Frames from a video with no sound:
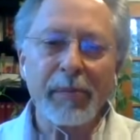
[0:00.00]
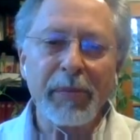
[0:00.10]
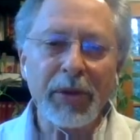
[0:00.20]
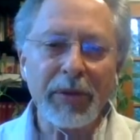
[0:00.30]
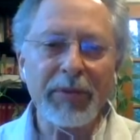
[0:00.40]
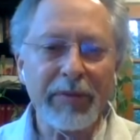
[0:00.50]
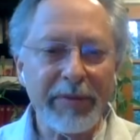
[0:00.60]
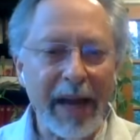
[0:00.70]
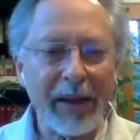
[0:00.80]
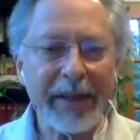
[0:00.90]
beautiful
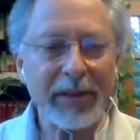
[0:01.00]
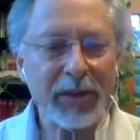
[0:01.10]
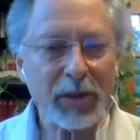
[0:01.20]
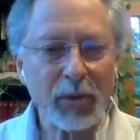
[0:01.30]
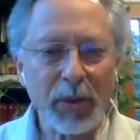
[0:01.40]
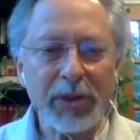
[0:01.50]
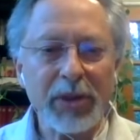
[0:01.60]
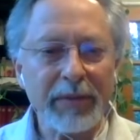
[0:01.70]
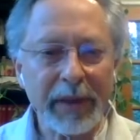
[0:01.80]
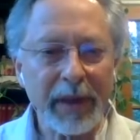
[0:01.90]
valley at the source
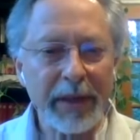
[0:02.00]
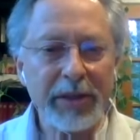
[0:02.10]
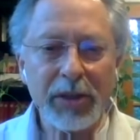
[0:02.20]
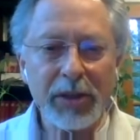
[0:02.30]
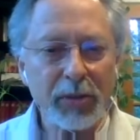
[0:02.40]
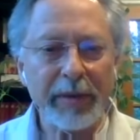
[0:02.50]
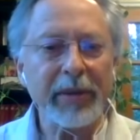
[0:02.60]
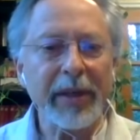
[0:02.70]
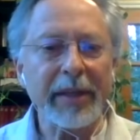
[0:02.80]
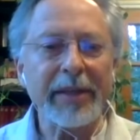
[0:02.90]
of the Ganges
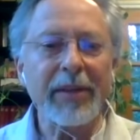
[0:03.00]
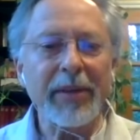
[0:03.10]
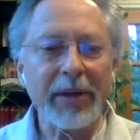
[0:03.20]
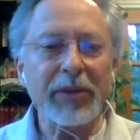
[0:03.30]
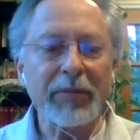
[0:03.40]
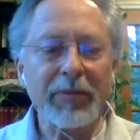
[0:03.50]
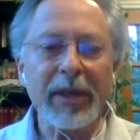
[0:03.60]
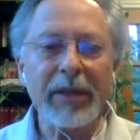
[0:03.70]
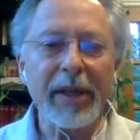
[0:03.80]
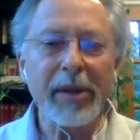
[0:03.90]
River at 10,000
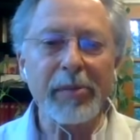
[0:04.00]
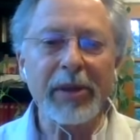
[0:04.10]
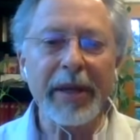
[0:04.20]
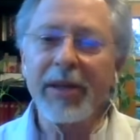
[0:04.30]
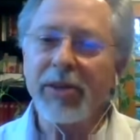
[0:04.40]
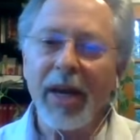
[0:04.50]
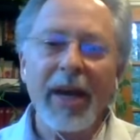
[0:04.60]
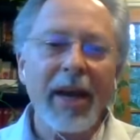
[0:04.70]
feet in the Himalayas.